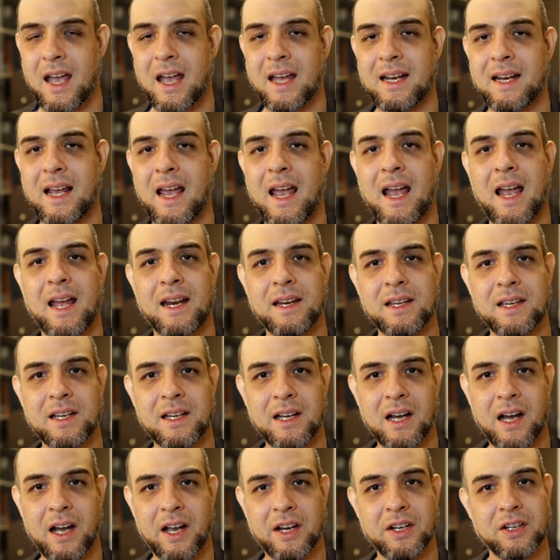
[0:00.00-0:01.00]
and any
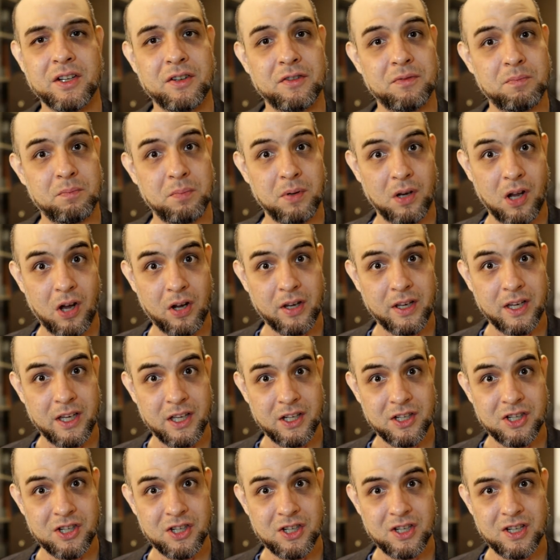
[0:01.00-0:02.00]
kind of
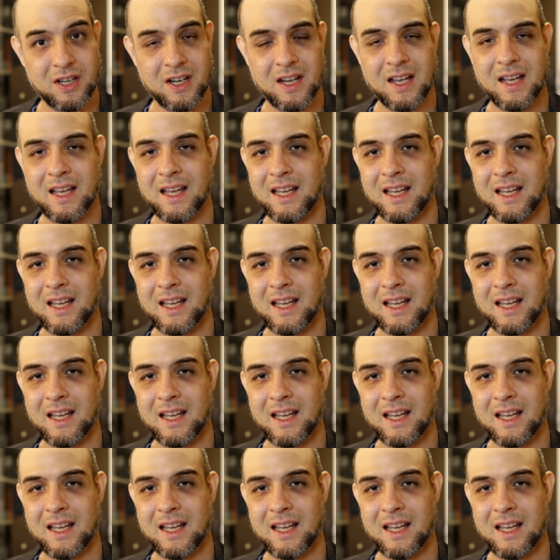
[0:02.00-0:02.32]
blockage